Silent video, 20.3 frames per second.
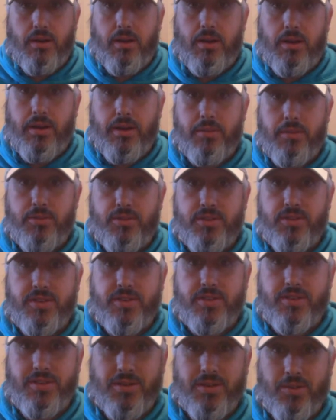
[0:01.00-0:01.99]
Hi, I'm
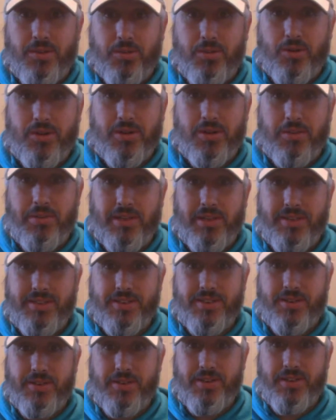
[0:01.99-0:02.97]
Tristan, and welcome to
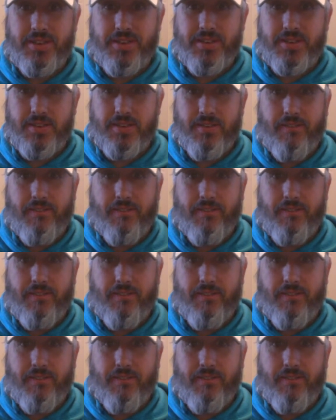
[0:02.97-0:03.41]
Plastic Oddities.